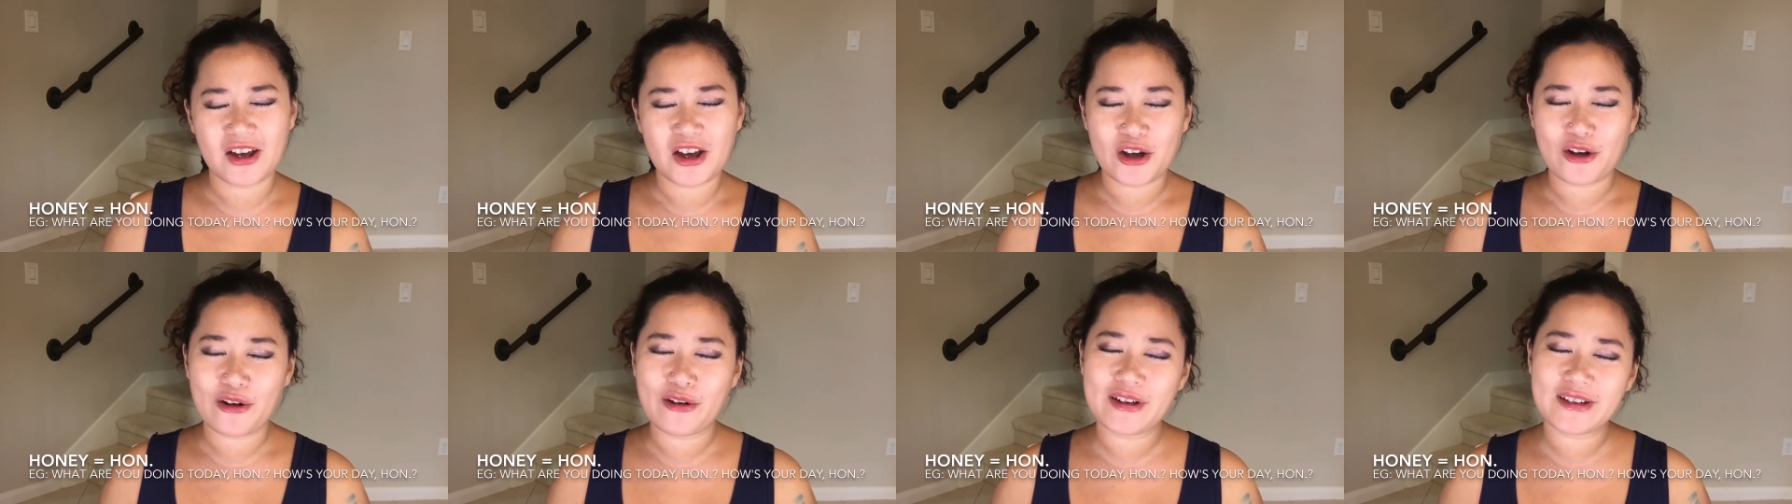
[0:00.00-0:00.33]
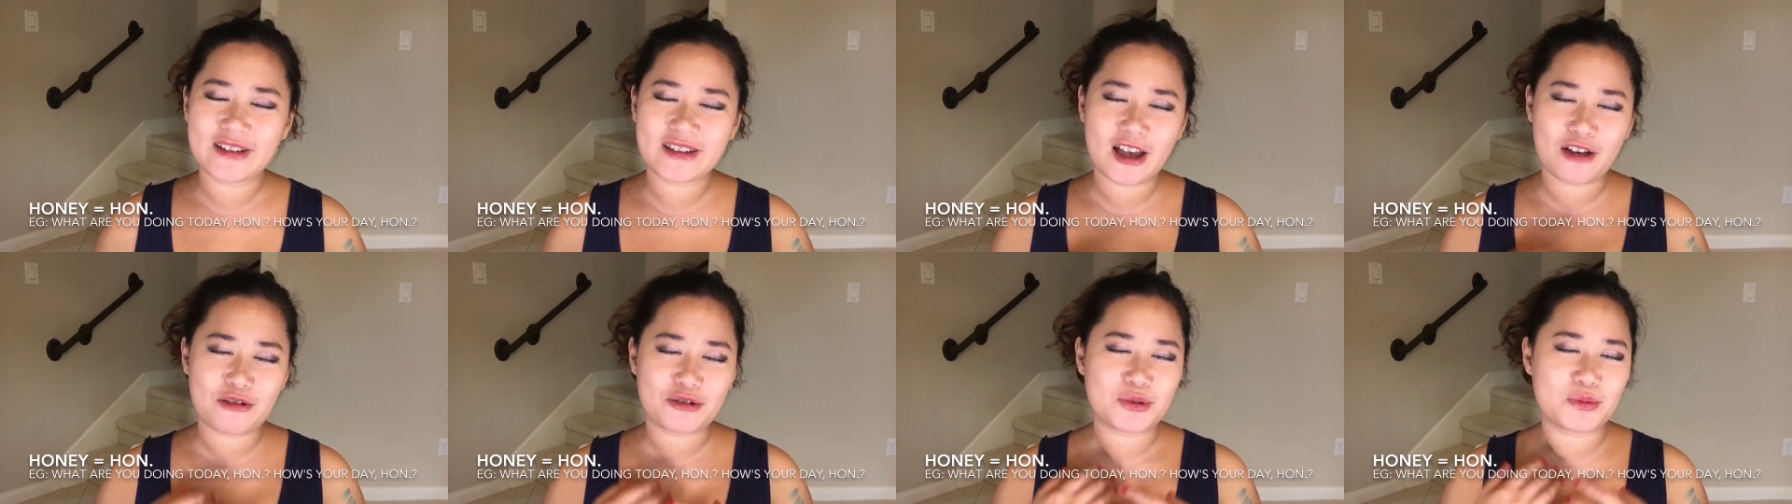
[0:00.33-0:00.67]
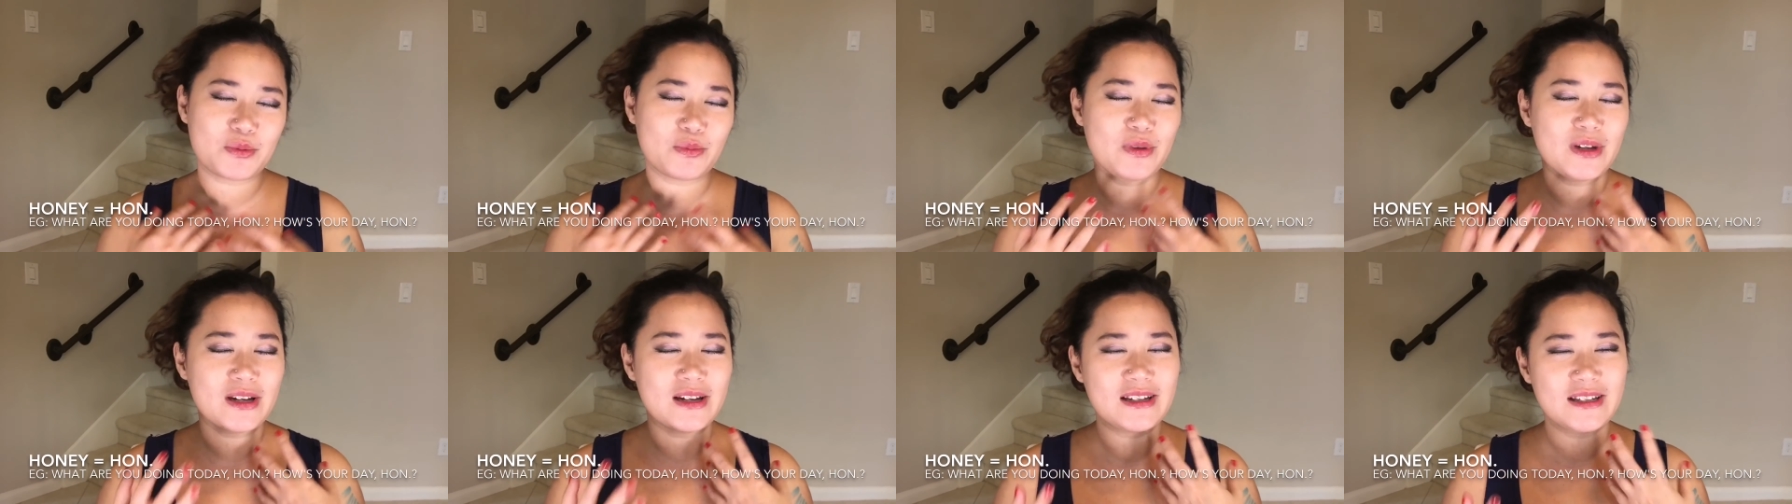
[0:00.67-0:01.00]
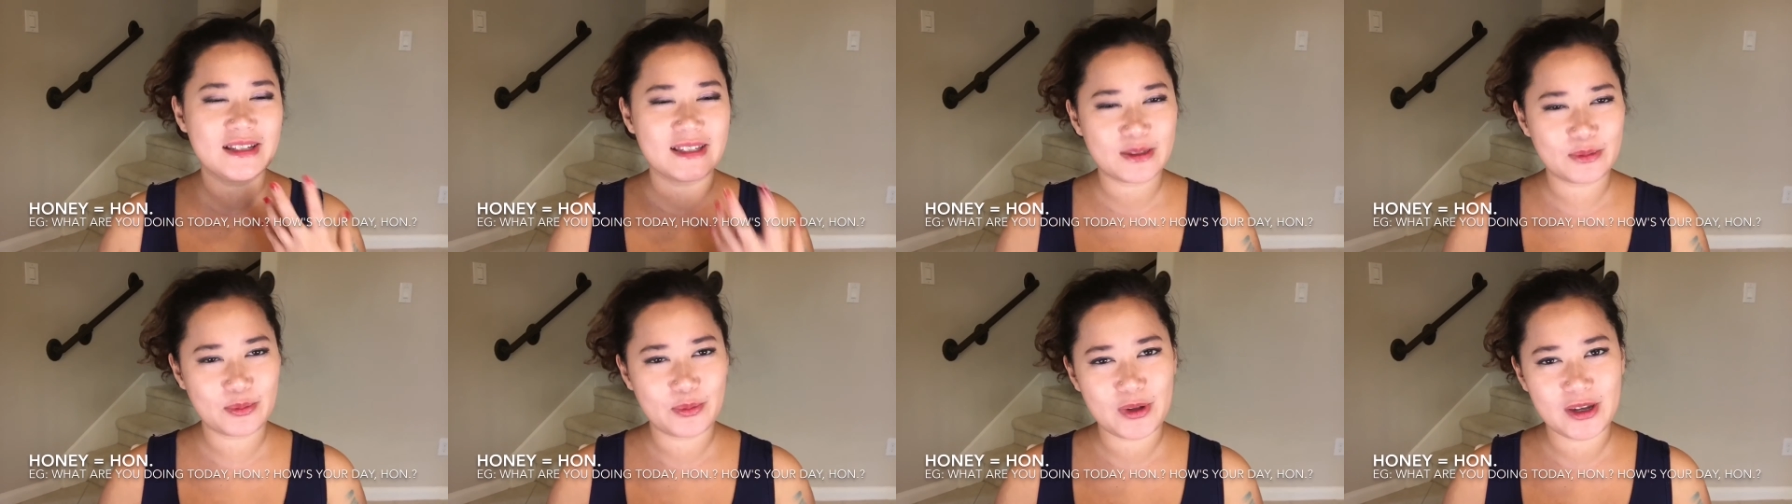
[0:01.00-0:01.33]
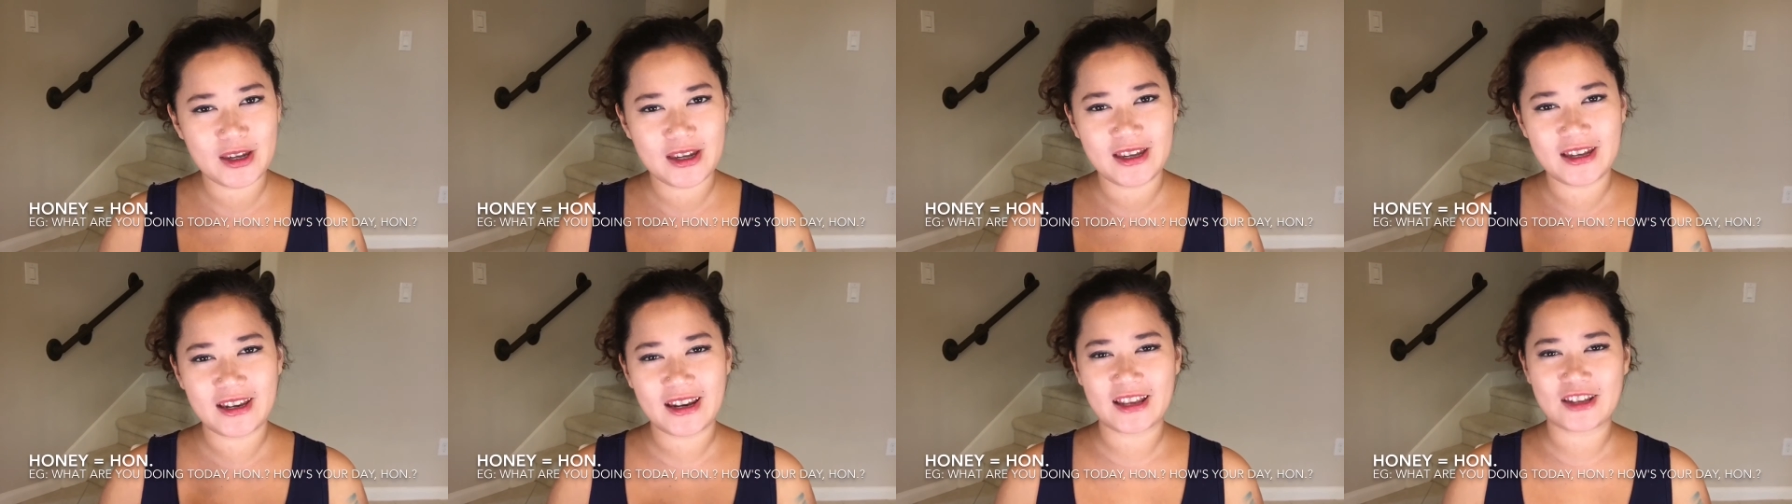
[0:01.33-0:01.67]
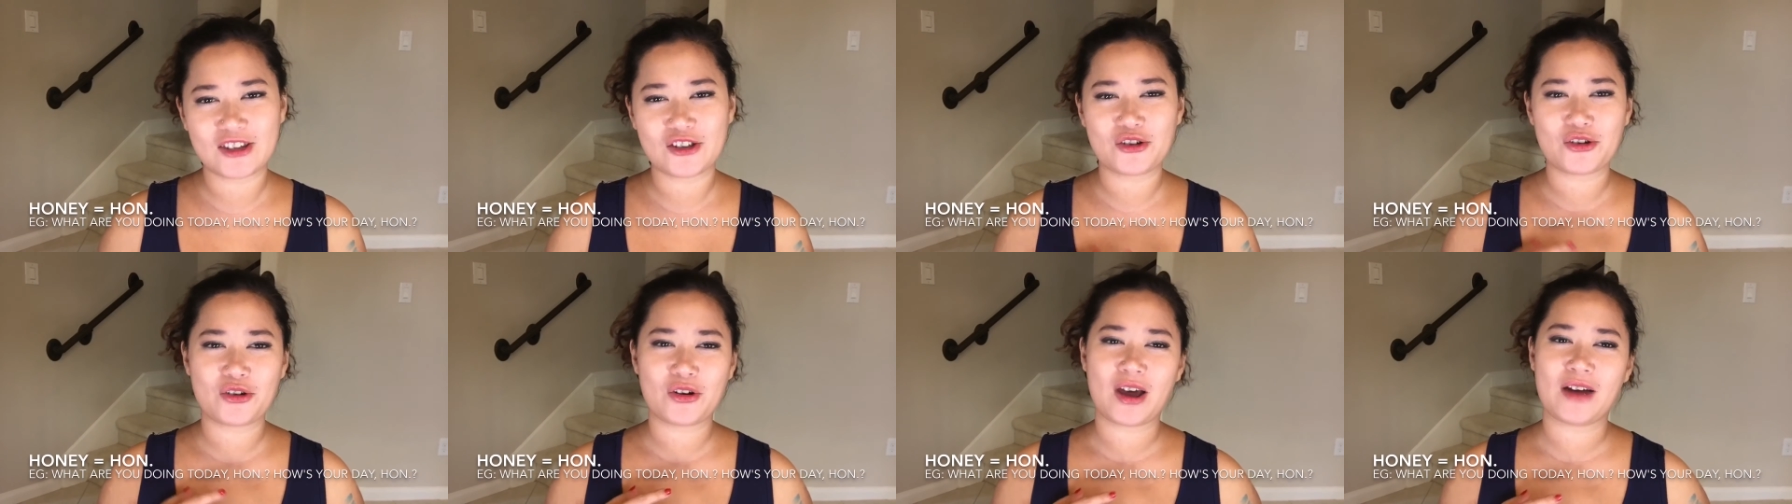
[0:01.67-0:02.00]
Oh, it sounds really sweet and
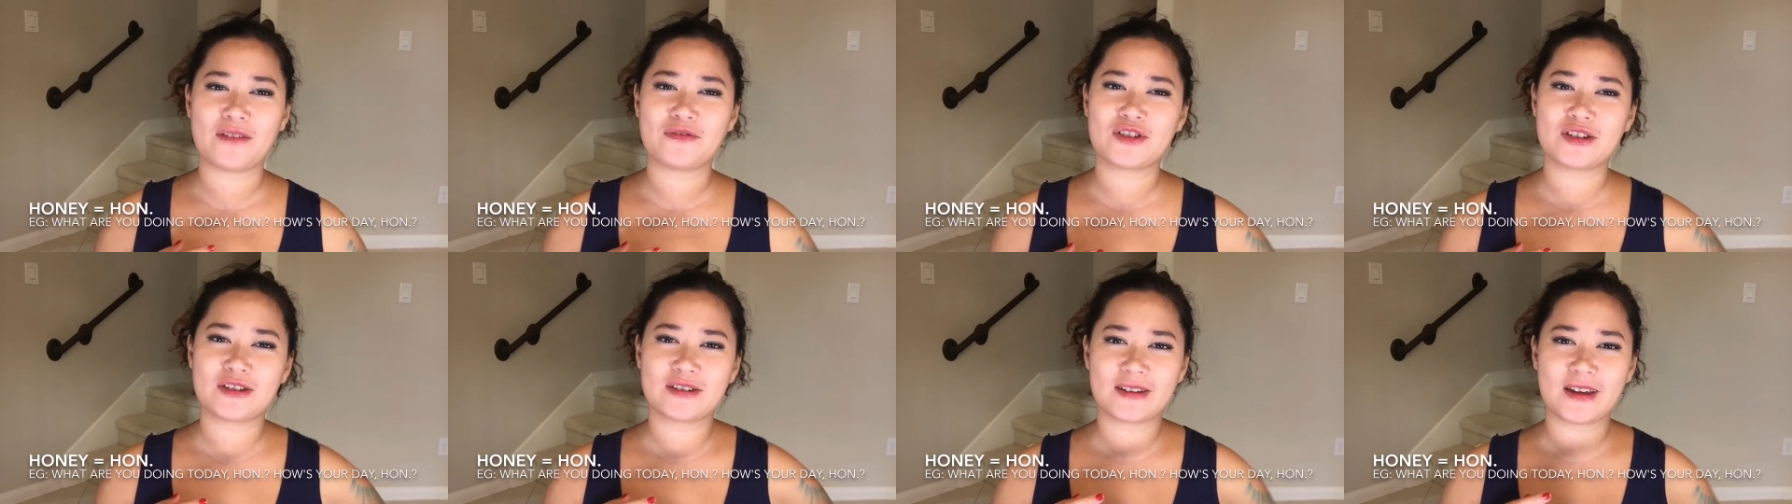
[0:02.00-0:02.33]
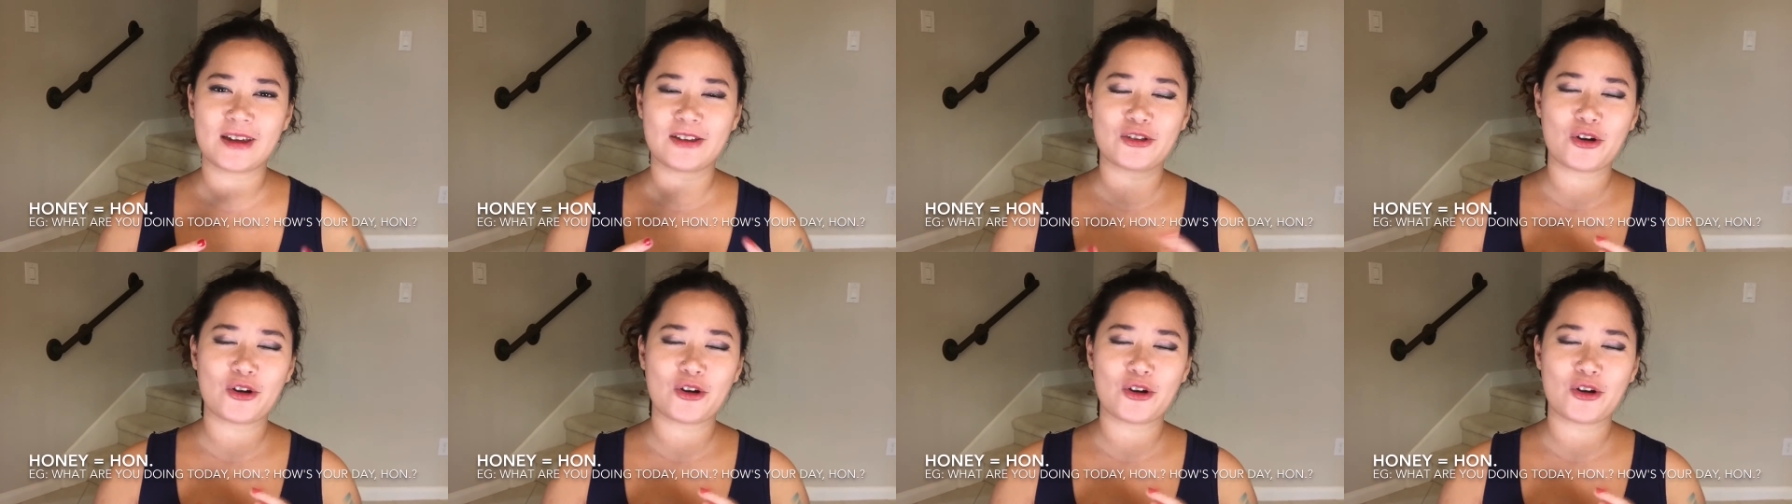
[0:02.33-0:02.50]
you don't have to say